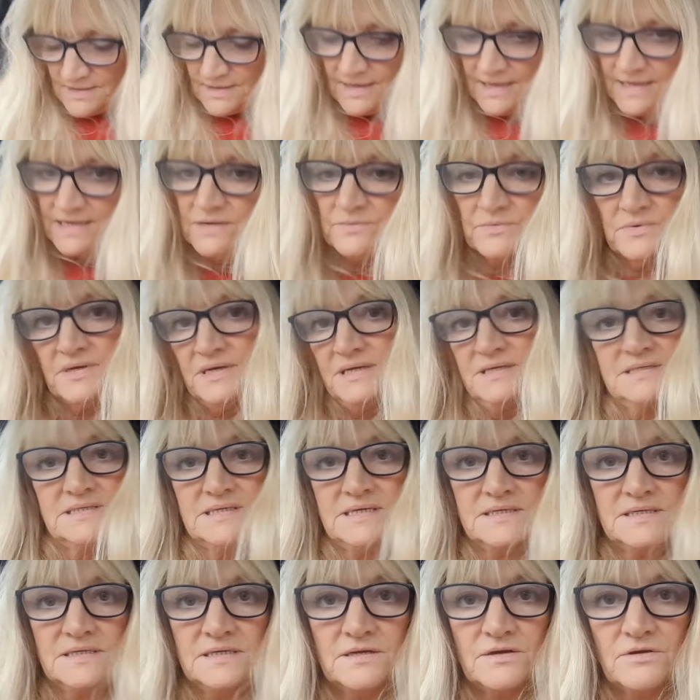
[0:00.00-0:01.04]
anyway, he
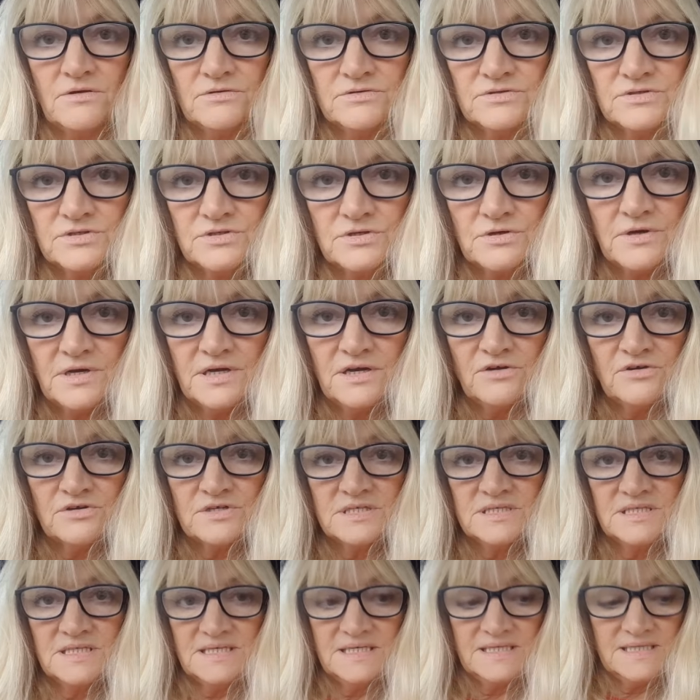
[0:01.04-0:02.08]
said he'd gone. So I
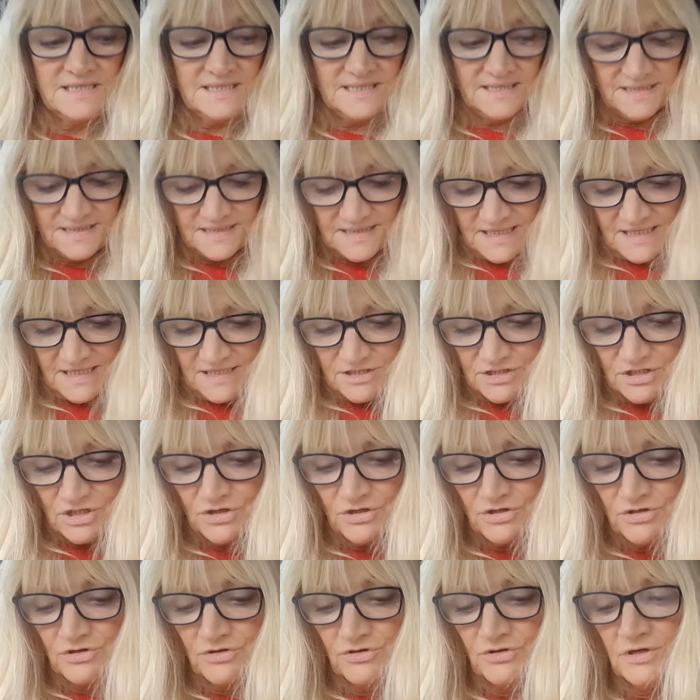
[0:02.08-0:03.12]
ordered these.
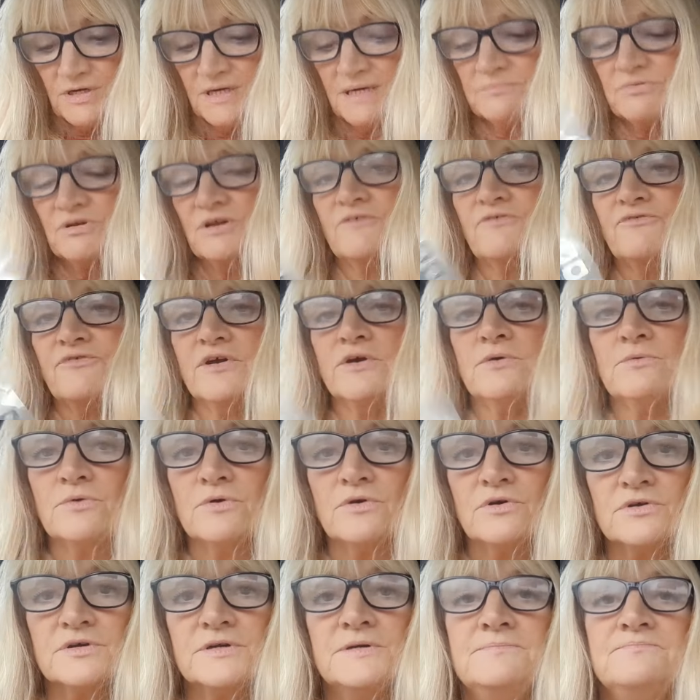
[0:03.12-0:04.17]
So I'm going to fit
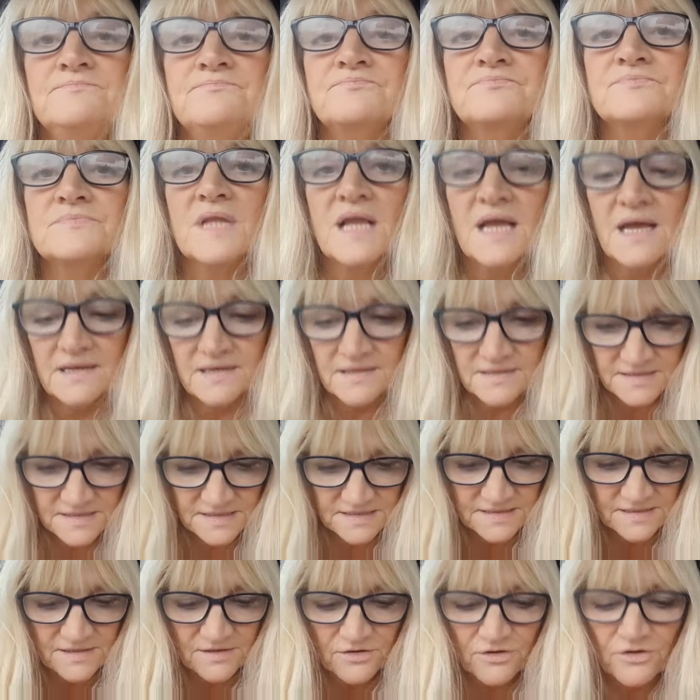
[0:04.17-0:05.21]
one and
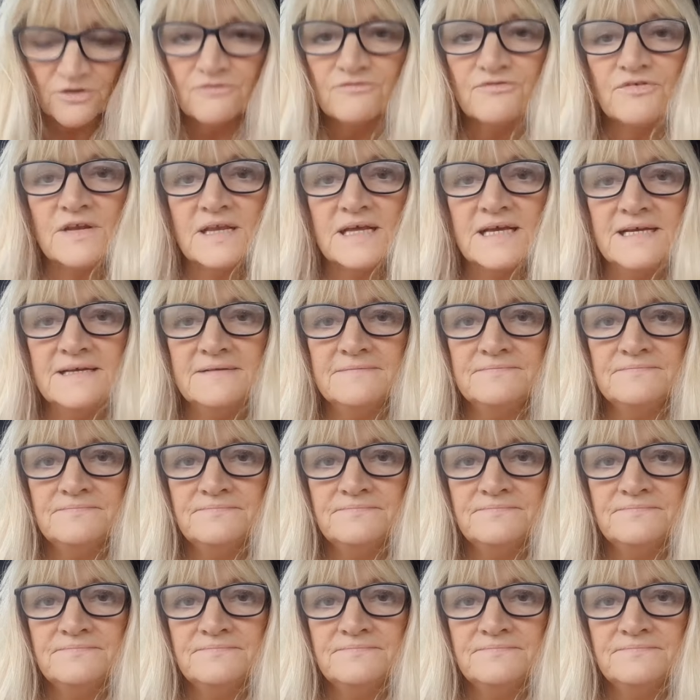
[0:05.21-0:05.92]
hopefully